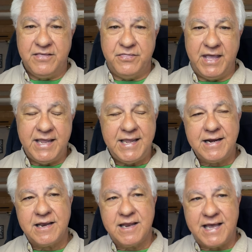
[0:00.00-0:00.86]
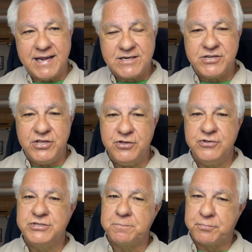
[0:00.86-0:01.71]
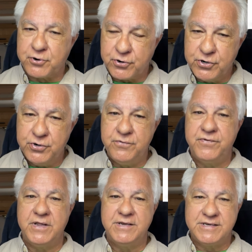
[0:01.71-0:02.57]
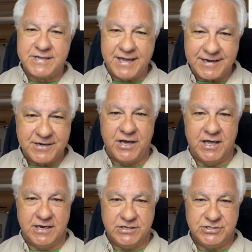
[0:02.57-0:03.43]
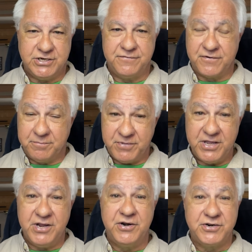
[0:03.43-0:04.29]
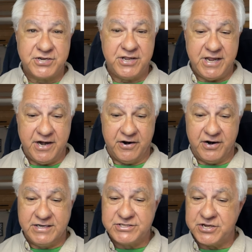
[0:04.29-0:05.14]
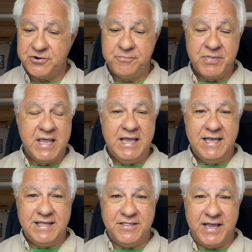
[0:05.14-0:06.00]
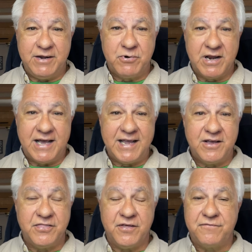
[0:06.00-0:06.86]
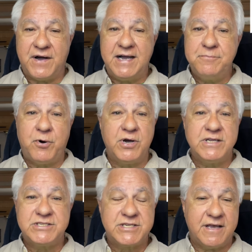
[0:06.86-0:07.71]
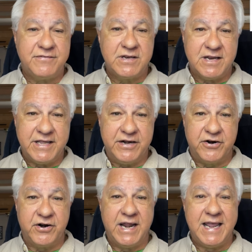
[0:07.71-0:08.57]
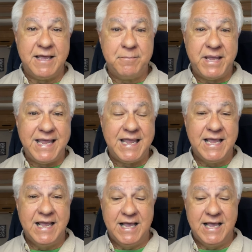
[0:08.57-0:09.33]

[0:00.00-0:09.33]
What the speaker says: They like to use proven technology from year to year. And so they rely on the 5.7 liter Hemi